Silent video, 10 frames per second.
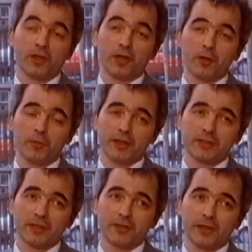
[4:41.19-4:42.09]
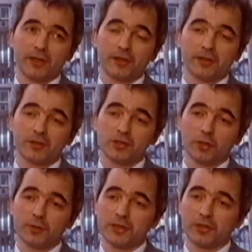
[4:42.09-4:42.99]
I might add that I think the
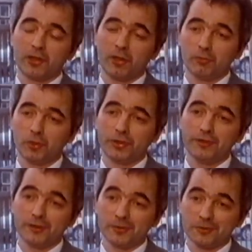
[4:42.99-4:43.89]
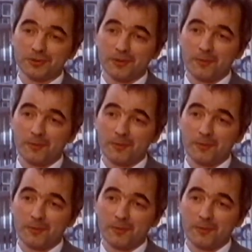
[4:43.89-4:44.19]
job is a lot more difficult